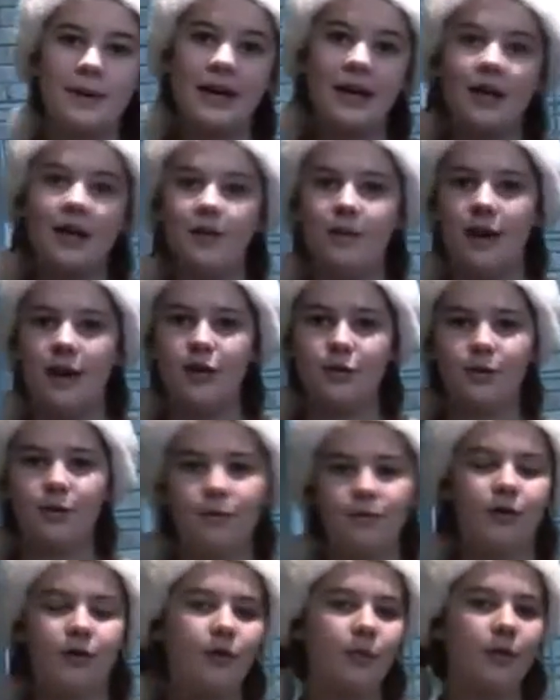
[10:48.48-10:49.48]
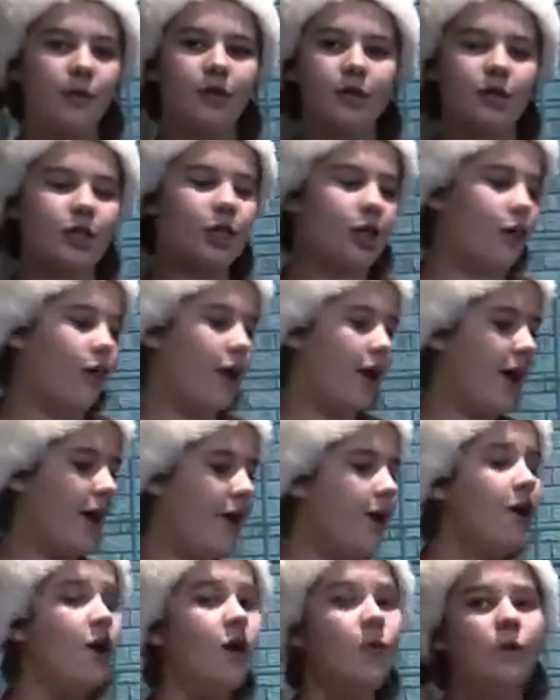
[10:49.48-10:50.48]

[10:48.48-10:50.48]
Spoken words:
baking parchment before and put the sugar on it,